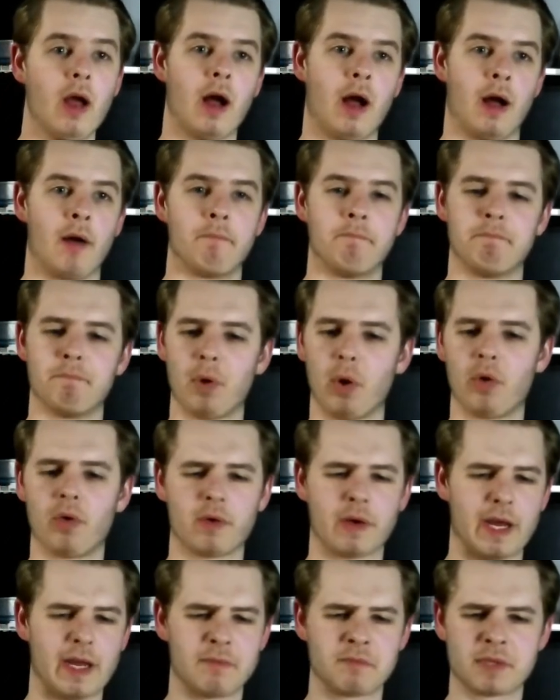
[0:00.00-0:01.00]
Bowl
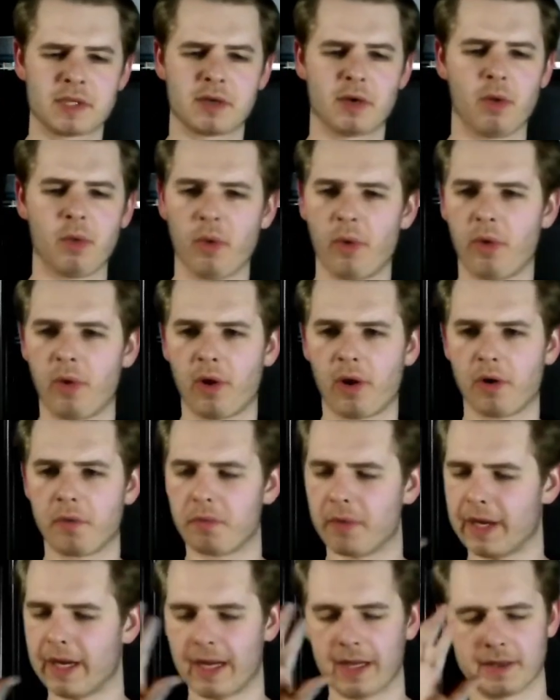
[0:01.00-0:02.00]
games galore. We
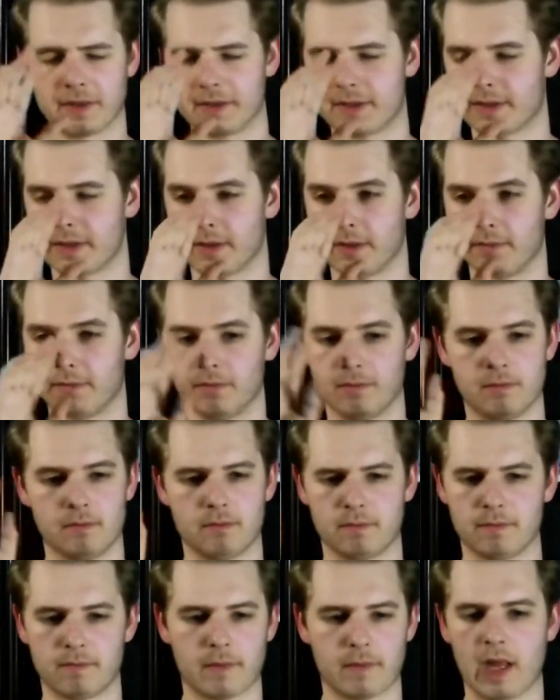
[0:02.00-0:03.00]
had some
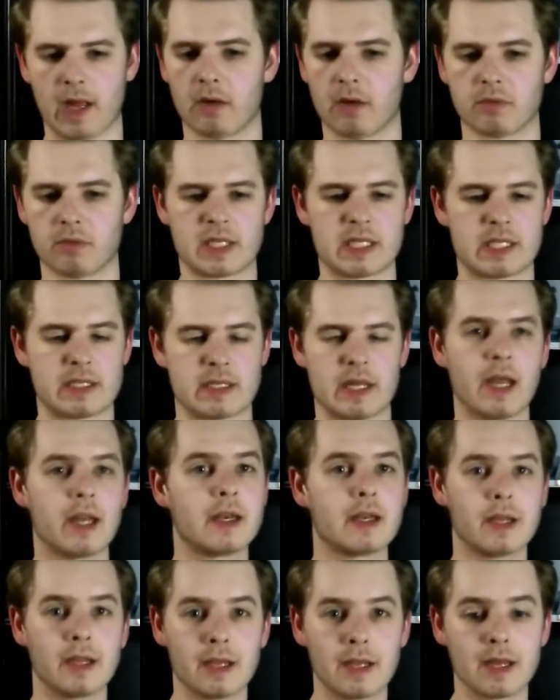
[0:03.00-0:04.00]

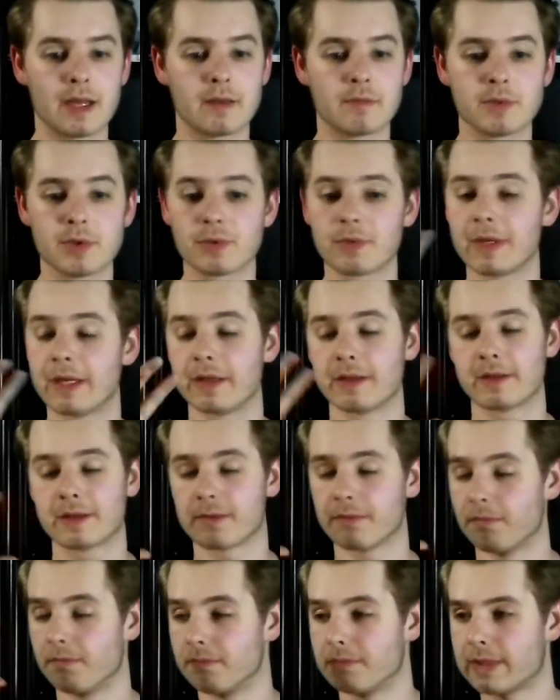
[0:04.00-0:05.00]
outstanding games. We had
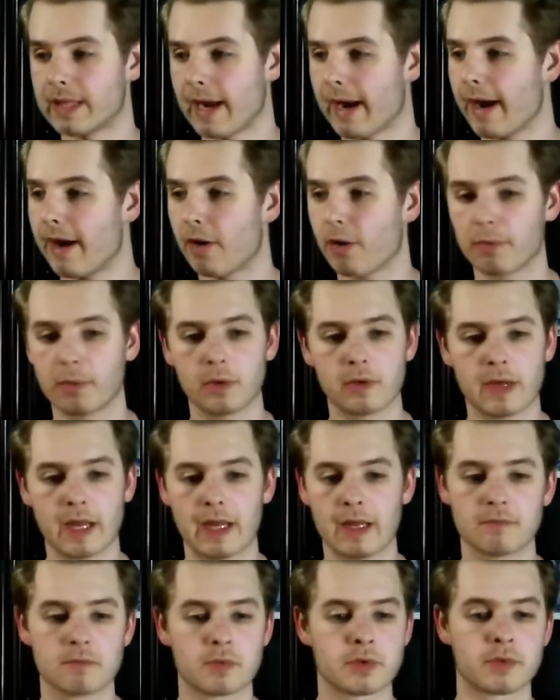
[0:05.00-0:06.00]
some terrible
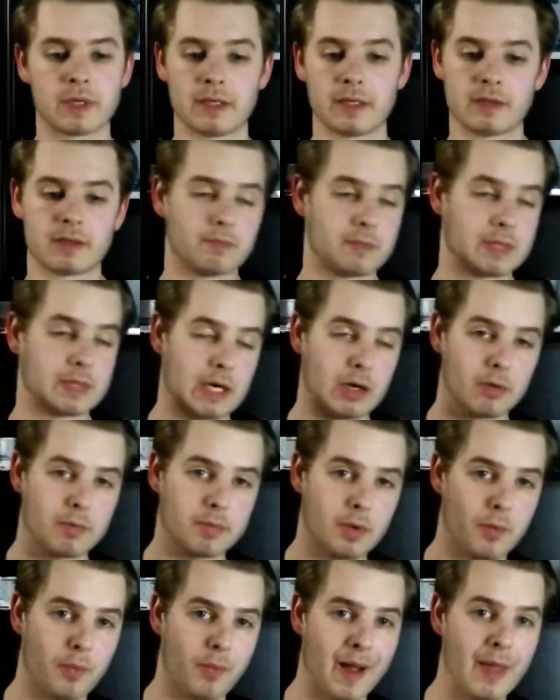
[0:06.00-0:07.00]
games. We had some terrible
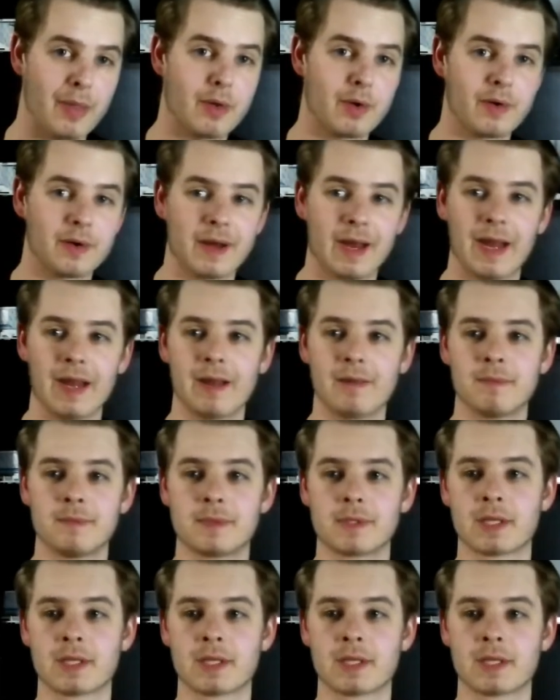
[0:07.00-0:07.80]
weather games.